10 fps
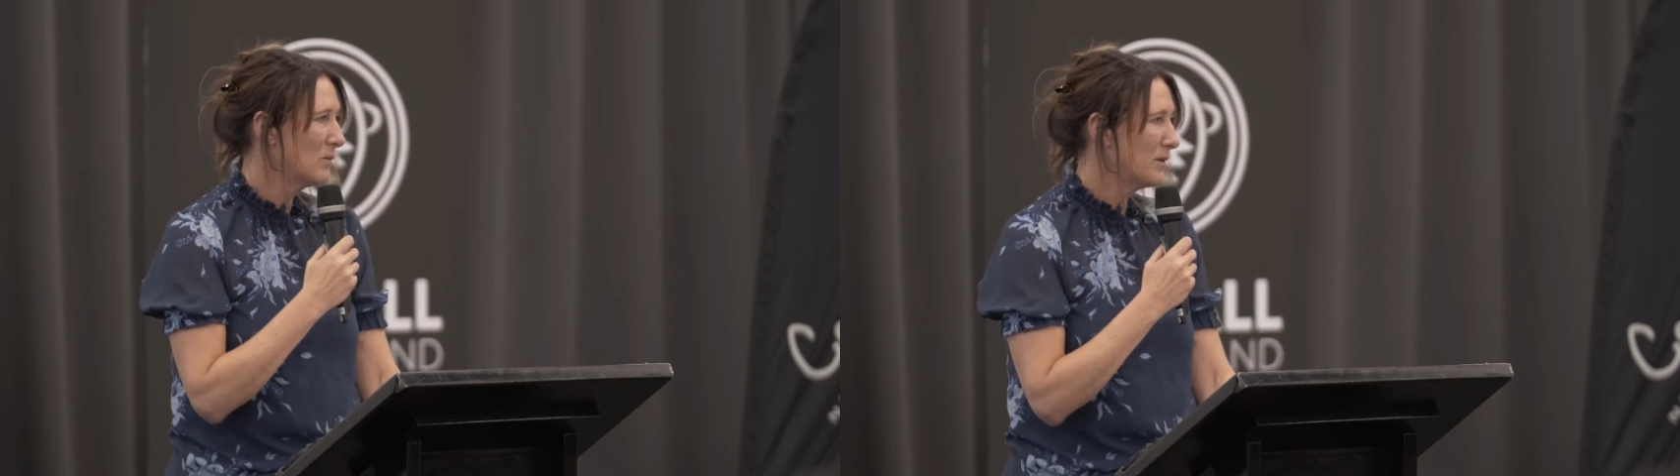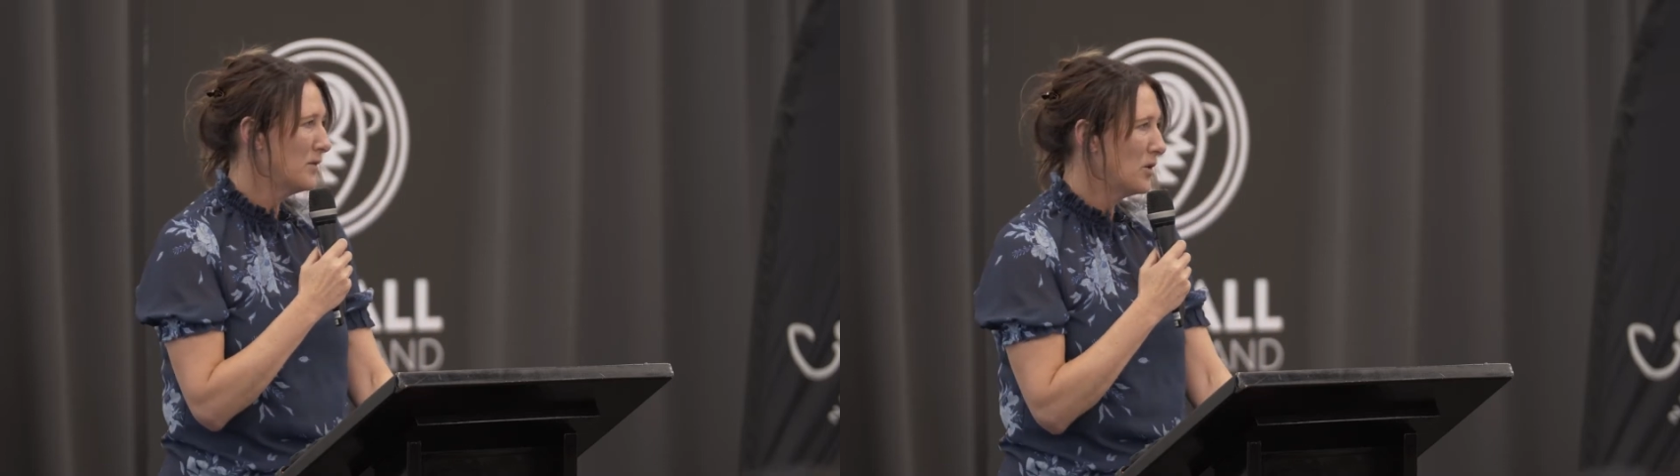
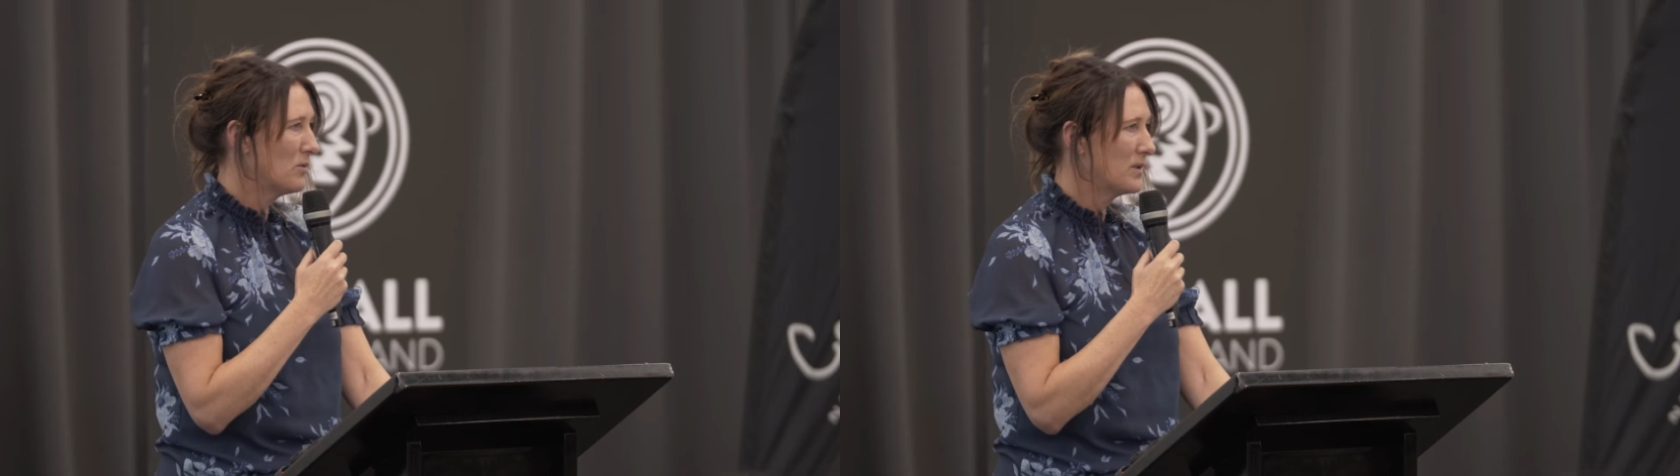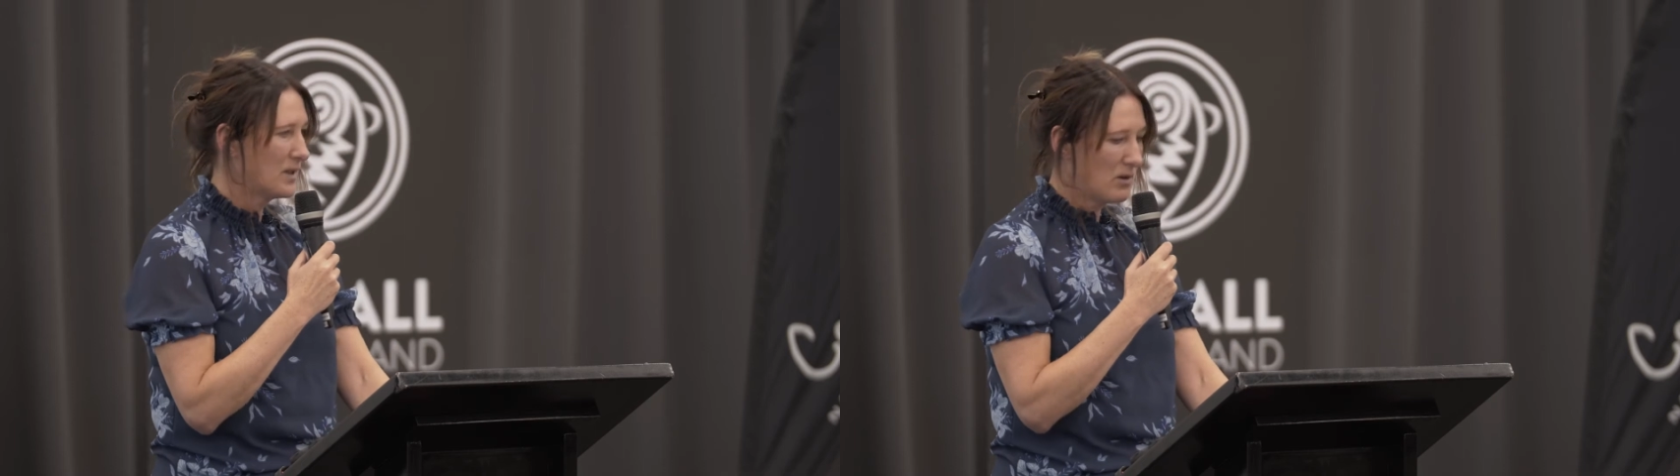with no
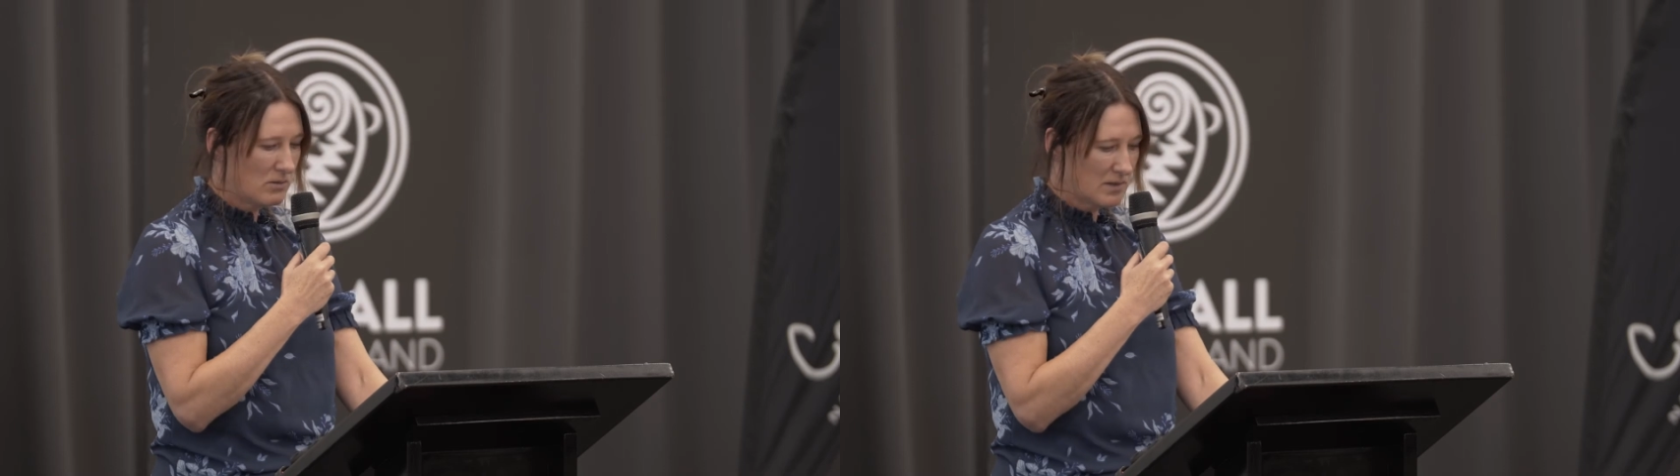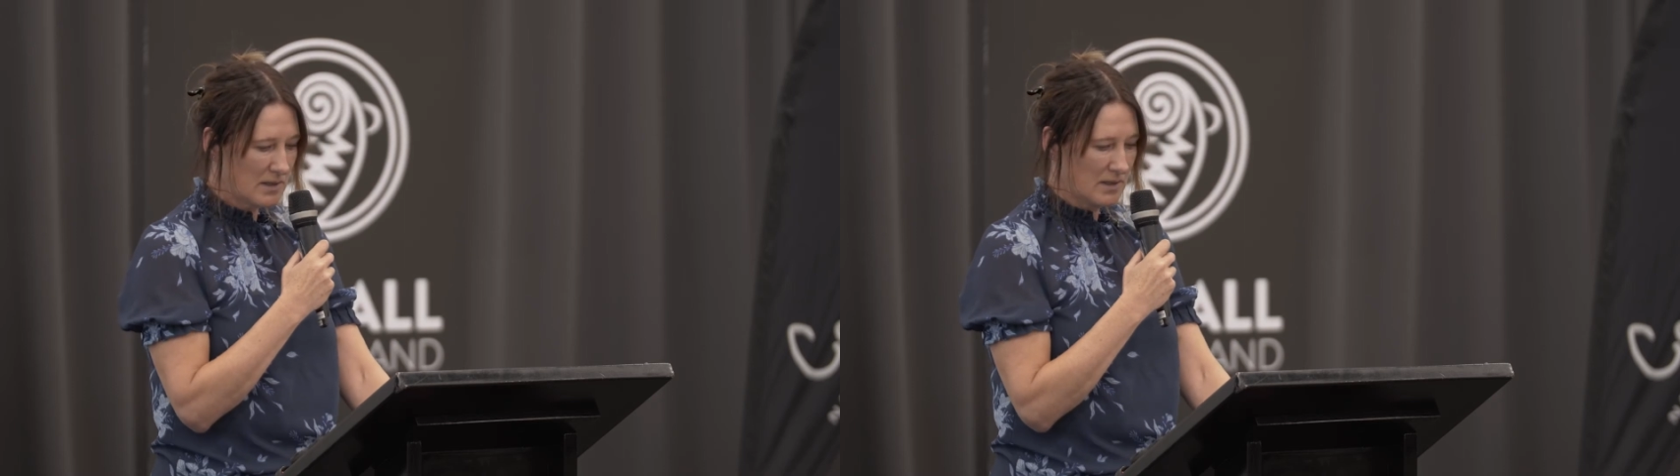
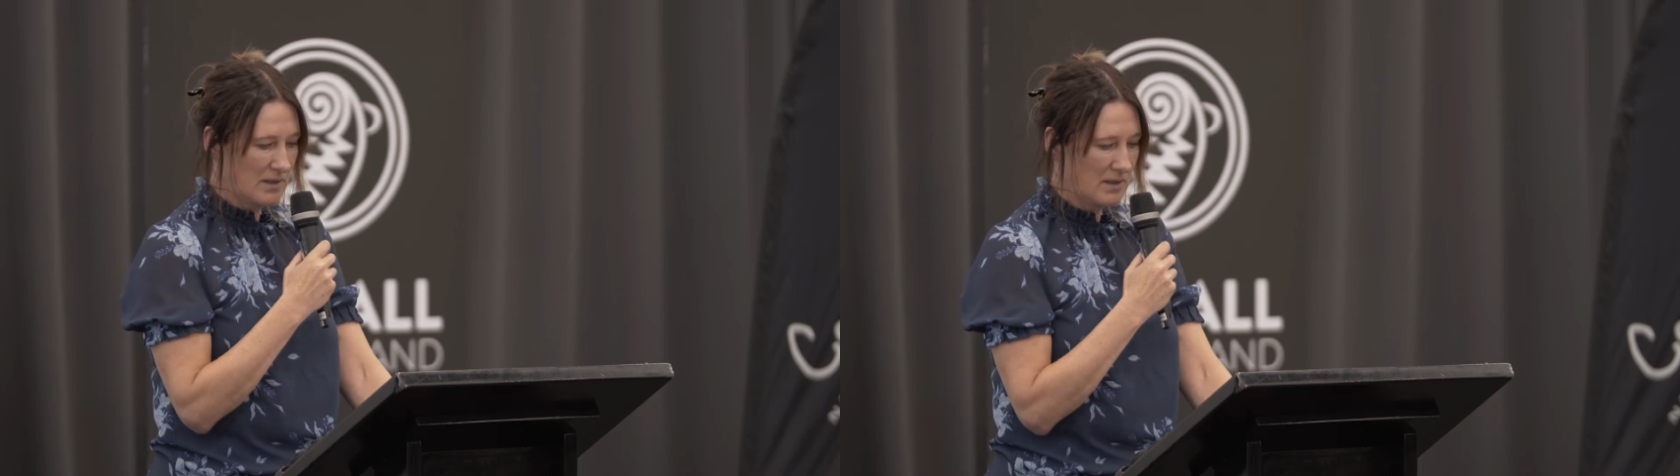results